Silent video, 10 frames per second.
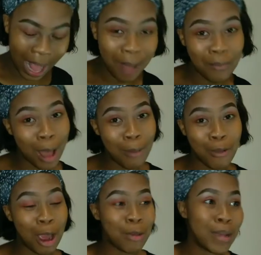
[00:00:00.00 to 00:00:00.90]
I'm
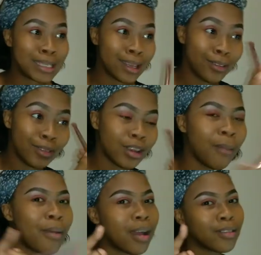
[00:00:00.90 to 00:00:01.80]
proud of myself.
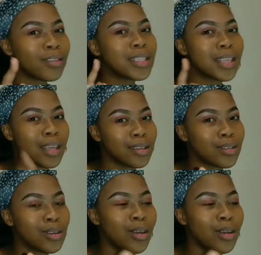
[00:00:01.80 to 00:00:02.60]
Not proud of this gizzle.